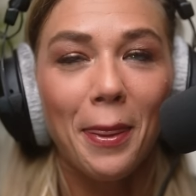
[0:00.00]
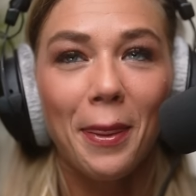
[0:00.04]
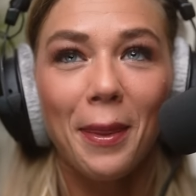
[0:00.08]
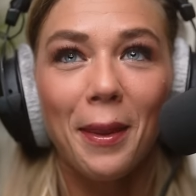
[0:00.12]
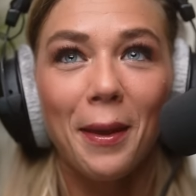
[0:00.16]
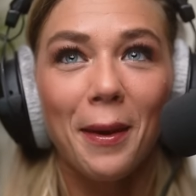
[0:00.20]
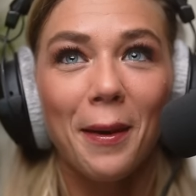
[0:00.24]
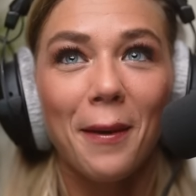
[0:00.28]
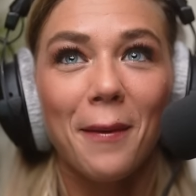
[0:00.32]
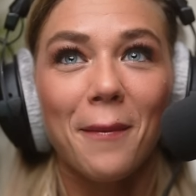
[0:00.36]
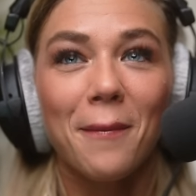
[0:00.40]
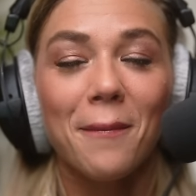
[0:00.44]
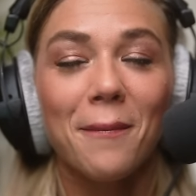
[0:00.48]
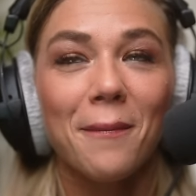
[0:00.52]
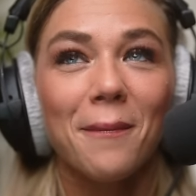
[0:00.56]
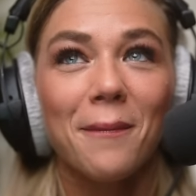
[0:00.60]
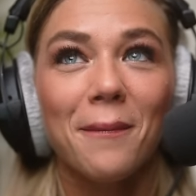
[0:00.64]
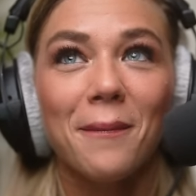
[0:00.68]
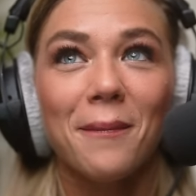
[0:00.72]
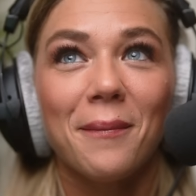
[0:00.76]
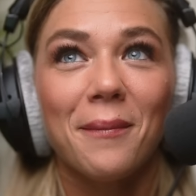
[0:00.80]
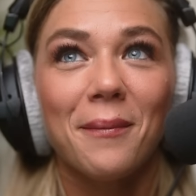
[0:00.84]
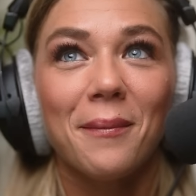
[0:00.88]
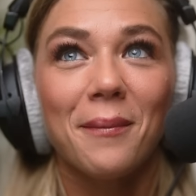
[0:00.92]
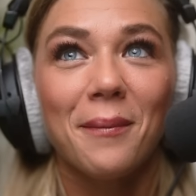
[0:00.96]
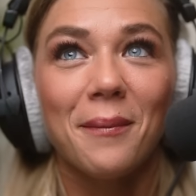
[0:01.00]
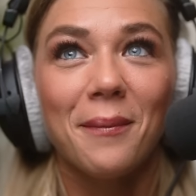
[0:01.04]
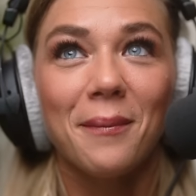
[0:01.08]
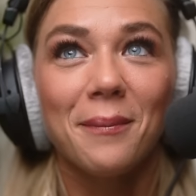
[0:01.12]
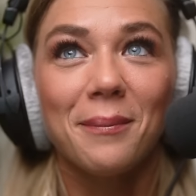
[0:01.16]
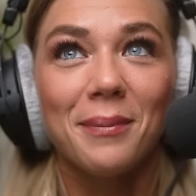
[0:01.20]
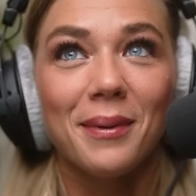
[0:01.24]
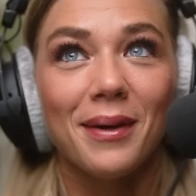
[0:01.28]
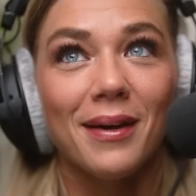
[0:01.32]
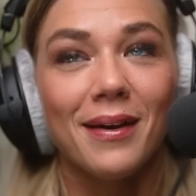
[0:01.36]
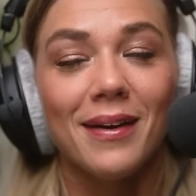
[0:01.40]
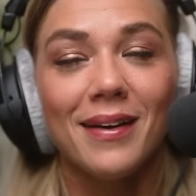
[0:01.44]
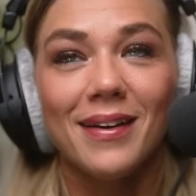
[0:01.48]

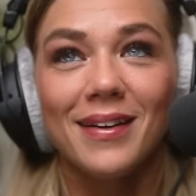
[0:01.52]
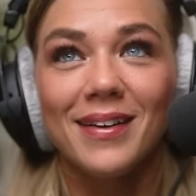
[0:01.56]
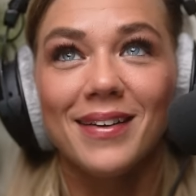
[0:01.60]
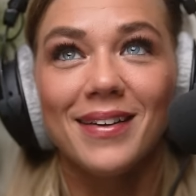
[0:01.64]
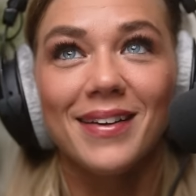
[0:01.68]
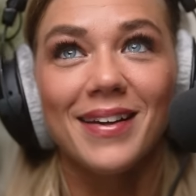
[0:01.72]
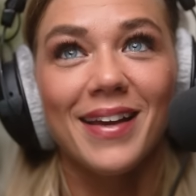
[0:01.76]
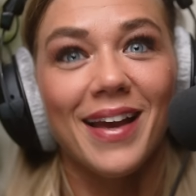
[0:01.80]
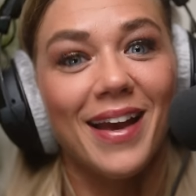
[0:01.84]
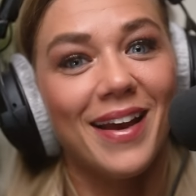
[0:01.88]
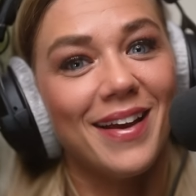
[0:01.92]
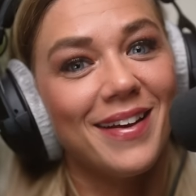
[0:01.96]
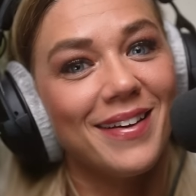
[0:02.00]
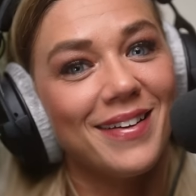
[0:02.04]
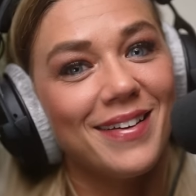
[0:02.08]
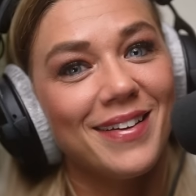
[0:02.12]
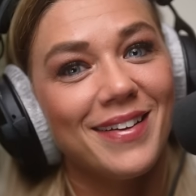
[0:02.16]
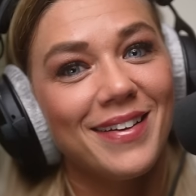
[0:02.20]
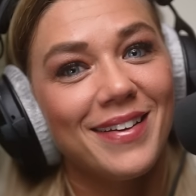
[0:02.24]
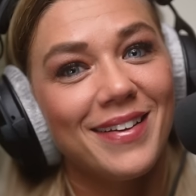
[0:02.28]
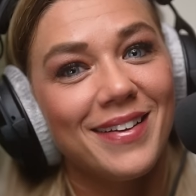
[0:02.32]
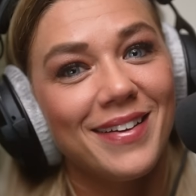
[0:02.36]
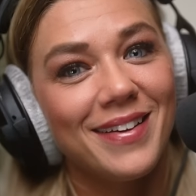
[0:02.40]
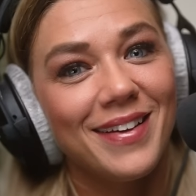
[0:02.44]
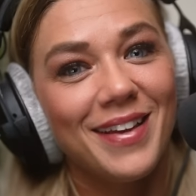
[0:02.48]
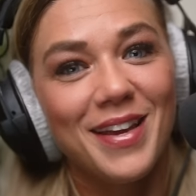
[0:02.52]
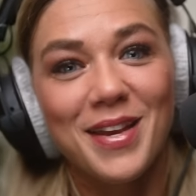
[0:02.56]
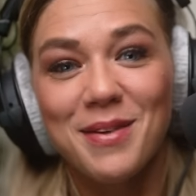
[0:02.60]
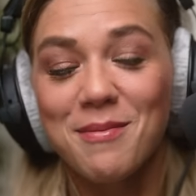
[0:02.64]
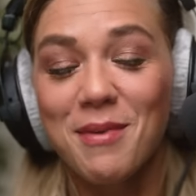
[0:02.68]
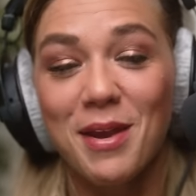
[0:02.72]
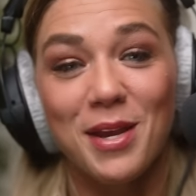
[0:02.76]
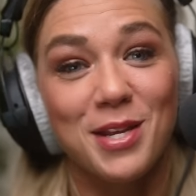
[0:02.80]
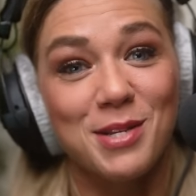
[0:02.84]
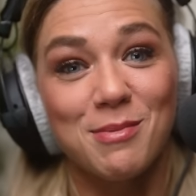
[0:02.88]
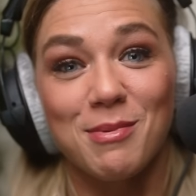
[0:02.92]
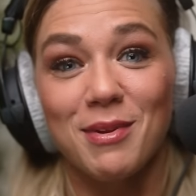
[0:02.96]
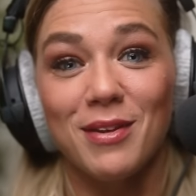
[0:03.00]
But yeah. He
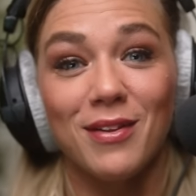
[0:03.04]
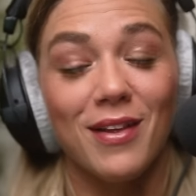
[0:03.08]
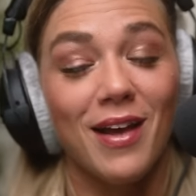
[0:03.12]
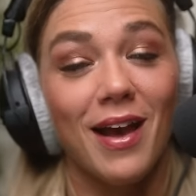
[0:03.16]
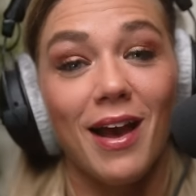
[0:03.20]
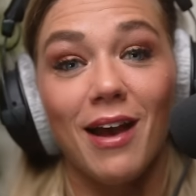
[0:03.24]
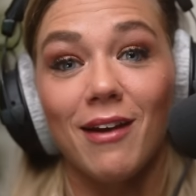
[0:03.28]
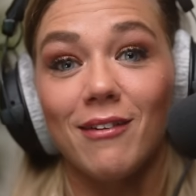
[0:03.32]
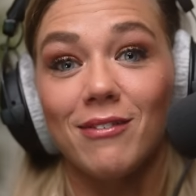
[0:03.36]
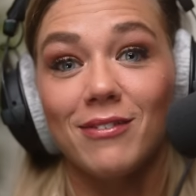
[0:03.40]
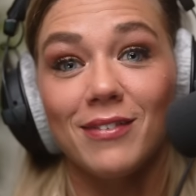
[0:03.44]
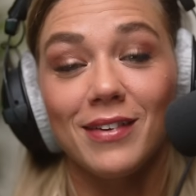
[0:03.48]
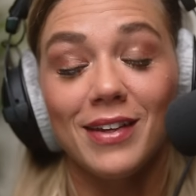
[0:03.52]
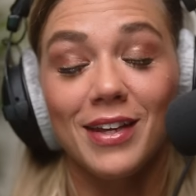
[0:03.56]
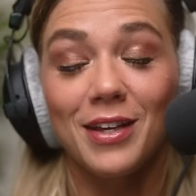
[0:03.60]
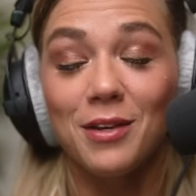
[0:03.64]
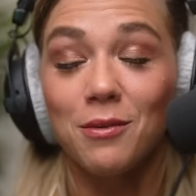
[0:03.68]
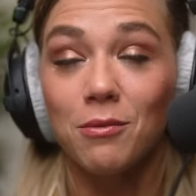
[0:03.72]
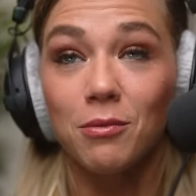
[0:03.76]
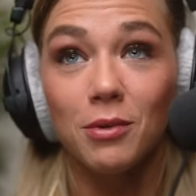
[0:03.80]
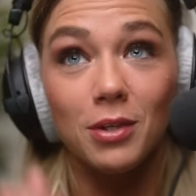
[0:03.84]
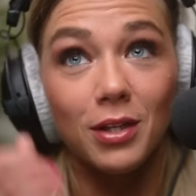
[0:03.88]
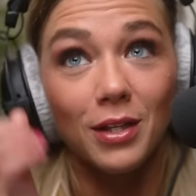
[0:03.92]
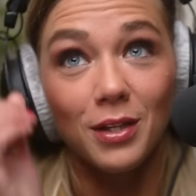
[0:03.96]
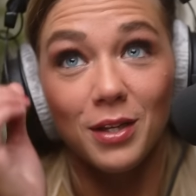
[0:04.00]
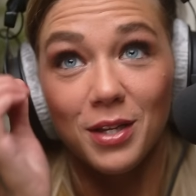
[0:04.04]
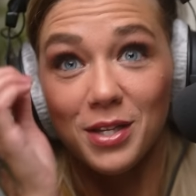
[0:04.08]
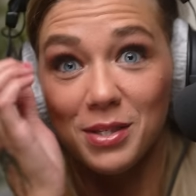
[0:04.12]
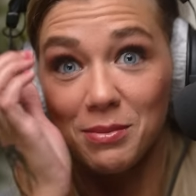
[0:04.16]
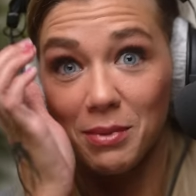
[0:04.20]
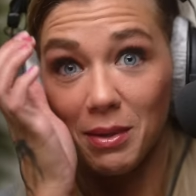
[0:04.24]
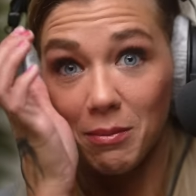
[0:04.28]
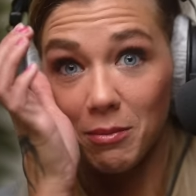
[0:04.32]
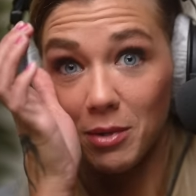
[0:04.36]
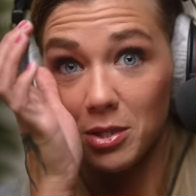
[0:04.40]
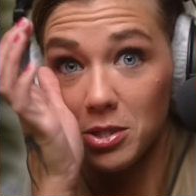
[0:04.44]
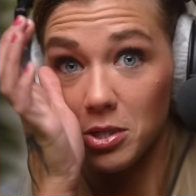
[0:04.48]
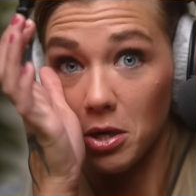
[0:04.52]
makes me laugh. He really does
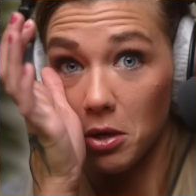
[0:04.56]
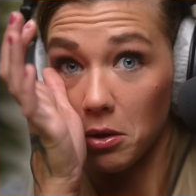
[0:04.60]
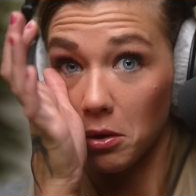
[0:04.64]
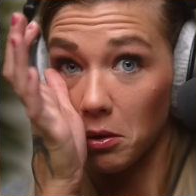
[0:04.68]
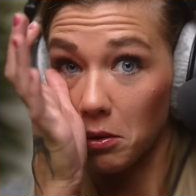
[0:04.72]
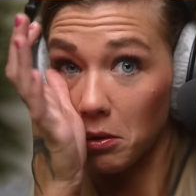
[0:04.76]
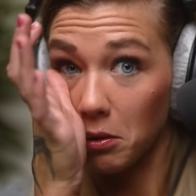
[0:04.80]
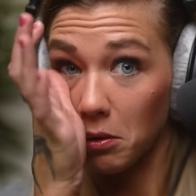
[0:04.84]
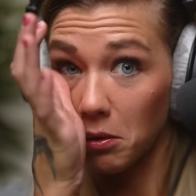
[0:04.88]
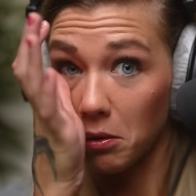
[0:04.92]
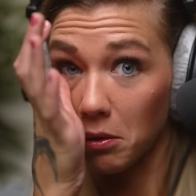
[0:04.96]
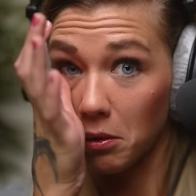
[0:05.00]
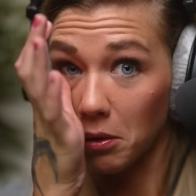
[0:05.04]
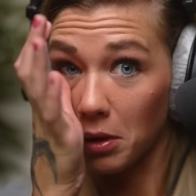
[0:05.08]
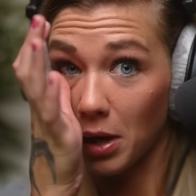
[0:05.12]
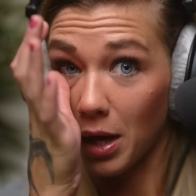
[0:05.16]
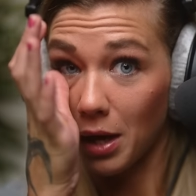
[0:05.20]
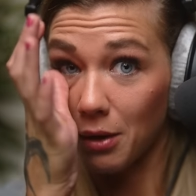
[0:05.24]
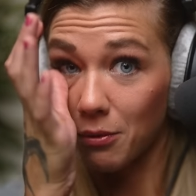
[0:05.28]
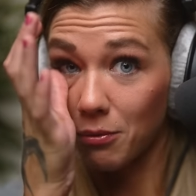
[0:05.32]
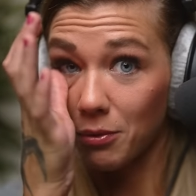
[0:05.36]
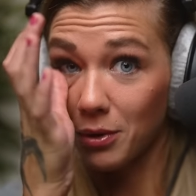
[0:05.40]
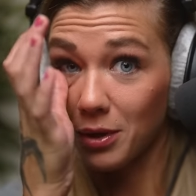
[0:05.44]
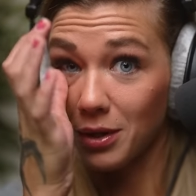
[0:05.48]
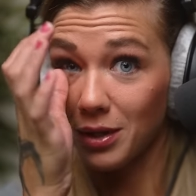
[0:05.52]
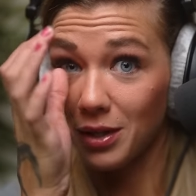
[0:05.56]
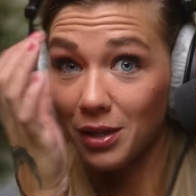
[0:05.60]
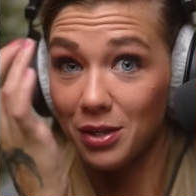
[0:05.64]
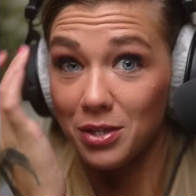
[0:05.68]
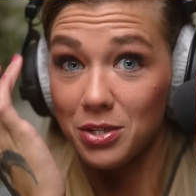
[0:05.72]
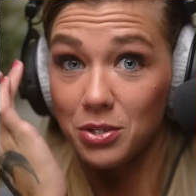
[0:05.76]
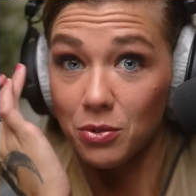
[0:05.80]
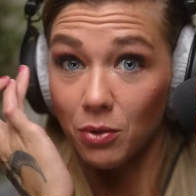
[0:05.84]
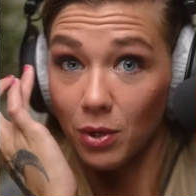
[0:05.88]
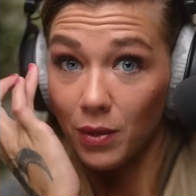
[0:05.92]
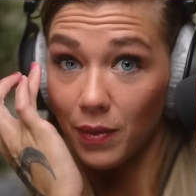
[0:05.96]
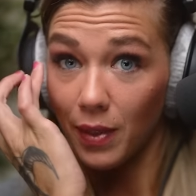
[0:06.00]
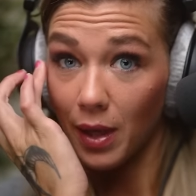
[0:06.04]
make me chuckle. I really
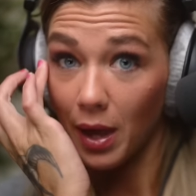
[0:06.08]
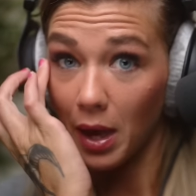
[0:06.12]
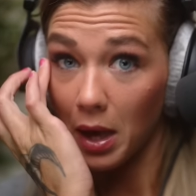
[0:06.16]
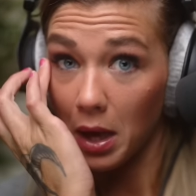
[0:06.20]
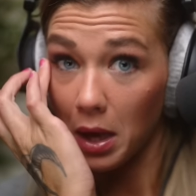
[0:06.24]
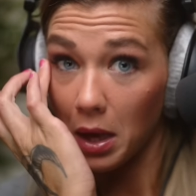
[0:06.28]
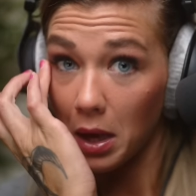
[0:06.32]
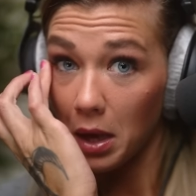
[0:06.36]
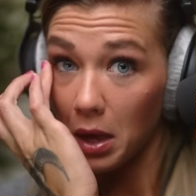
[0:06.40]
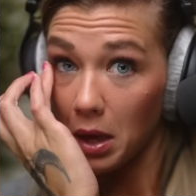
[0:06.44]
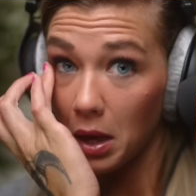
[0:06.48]
enjoyed that.